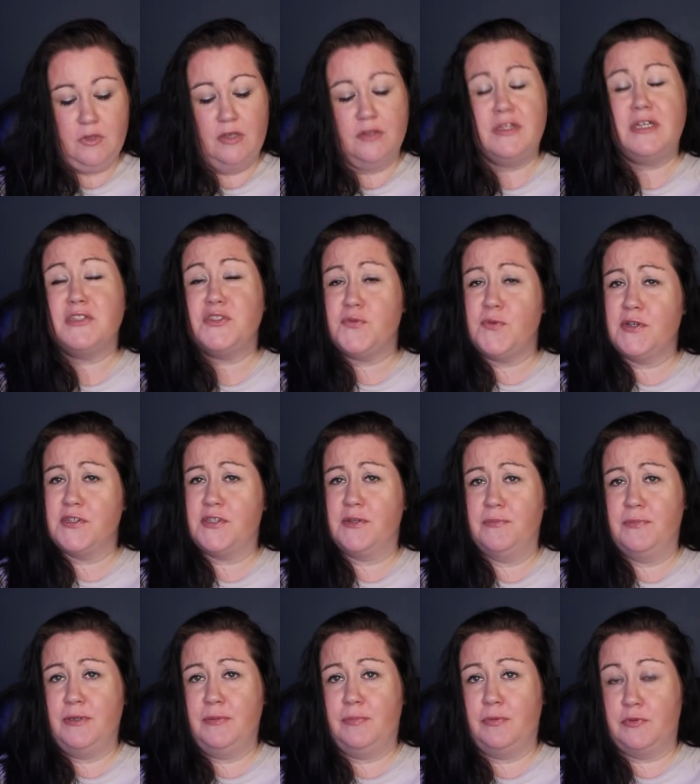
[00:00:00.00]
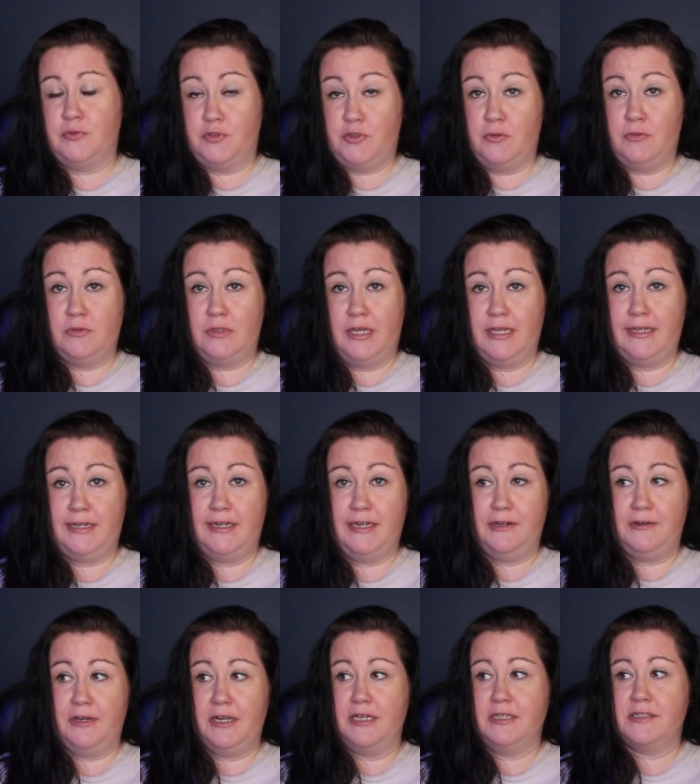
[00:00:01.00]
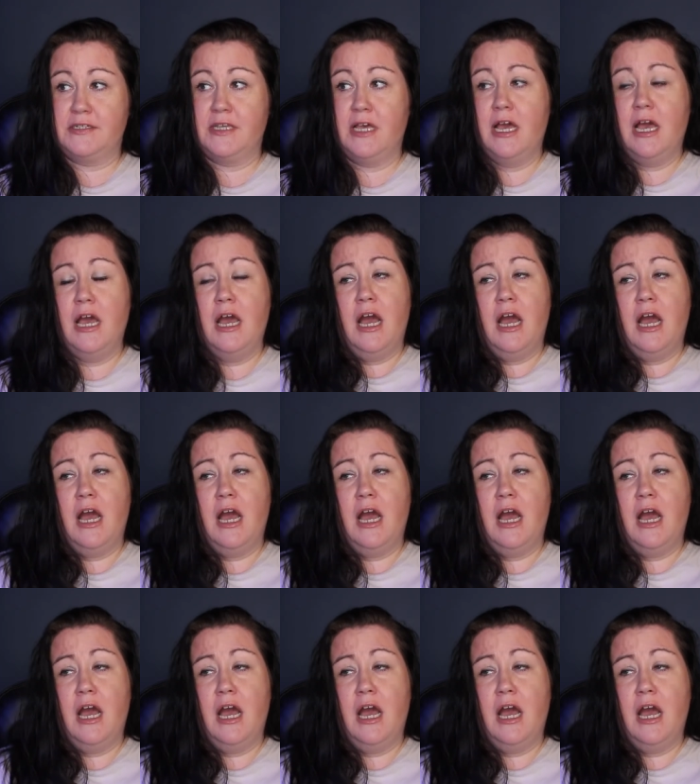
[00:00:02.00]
And that's why some people don't like nerites.